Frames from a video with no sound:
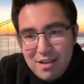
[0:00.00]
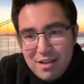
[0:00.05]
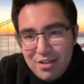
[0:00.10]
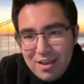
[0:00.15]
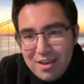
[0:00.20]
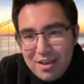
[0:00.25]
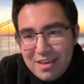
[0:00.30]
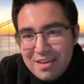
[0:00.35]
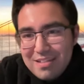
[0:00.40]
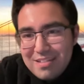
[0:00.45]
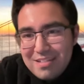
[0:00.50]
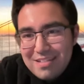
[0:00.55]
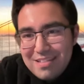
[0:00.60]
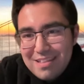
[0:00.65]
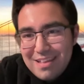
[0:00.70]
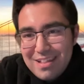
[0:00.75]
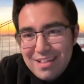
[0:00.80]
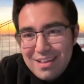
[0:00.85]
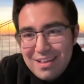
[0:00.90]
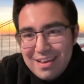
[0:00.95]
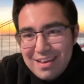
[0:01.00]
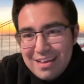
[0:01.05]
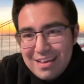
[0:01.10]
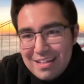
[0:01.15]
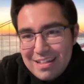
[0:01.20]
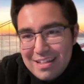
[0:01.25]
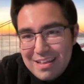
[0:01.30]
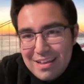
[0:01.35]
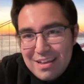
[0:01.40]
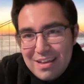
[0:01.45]
I like it. I like
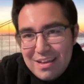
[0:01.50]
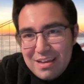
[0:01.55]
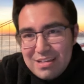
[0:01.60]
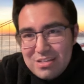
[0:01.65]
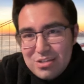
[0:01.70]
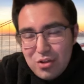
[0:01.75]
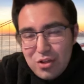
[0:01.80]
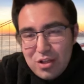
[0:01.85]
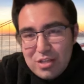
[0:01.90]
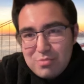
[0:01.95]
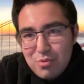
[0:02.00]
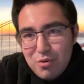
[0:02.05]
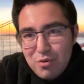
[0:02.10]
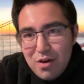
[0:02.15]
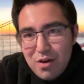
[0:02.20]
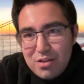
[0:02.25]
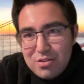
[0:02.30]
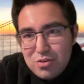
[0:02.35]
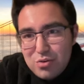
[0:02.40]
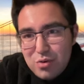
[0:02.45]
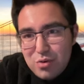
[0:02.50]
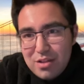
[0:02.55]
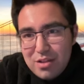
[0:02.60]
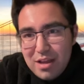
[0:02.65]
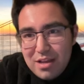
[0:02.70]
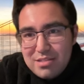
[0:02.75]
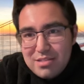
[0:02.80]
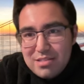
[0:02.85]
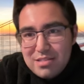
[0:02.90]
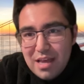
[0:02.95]
it. So let's move on to our
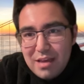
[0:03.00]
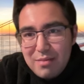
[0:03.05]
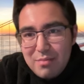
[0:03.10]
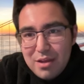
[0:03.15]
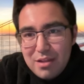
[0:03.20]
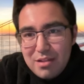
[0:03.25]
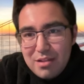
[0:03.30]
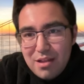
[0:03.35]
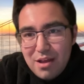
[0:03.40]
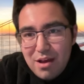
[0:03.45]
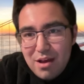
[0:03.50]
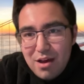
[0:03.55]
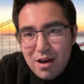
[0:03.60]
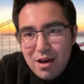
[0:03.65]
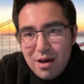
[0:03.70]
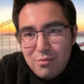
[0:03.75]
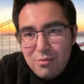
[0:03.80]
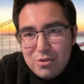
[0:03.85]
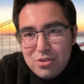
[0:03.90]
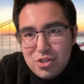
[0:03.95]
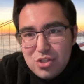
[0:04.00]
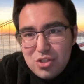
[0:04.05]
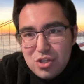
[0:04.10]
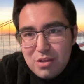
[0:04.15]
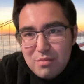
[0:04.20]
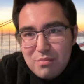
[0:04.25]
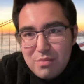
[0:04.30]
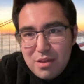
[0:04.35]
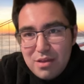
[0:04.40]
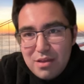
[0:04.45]
next segment, um, which is
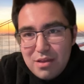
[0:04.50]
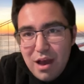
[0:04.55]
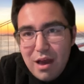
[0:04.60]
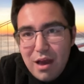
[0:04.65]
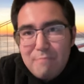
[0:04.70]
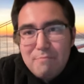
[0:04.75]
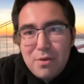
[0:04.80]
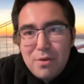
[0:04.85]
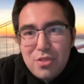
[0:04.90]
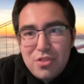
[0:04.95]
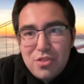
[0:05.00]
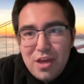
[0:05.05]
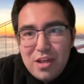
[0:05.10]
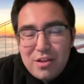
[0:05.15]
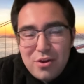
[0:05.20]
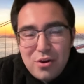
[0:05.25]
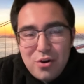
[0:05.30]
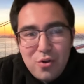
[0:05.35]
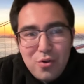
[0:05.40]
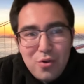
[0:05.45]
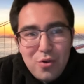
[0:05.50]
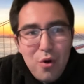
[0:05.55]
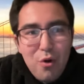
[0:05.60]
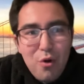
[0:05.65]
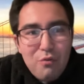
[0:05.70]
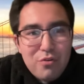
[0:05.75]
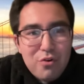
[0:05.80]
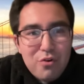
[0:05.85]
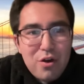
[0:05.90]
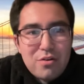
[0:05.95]
going to be hypothetical
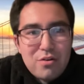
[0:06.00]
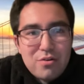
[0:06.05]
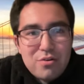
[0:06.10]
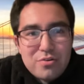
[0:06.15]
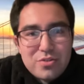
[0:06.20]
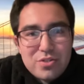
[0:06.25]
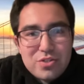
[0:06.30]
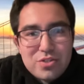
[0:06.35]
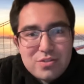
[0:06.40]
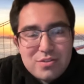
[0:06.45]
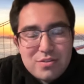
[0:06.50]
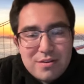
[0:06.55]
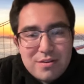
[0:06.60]
over unders.